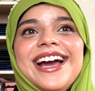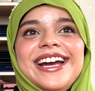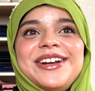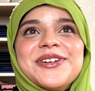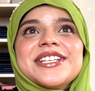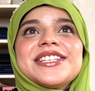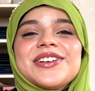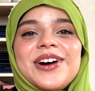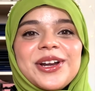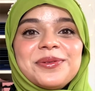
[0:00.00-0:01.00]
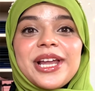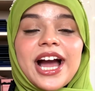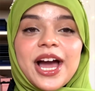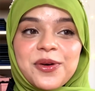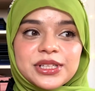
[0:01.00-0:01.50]
It was so horrible. Like,
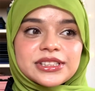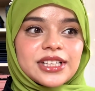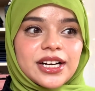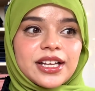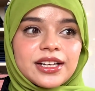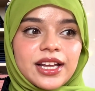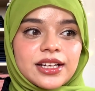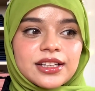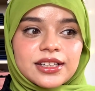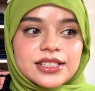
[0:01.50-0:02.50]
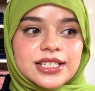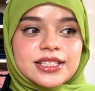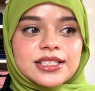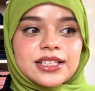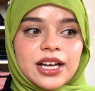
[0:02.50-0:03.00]
I was studying like
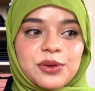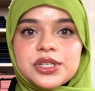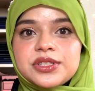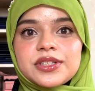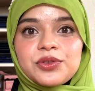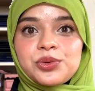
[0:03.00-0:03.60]
16 hours,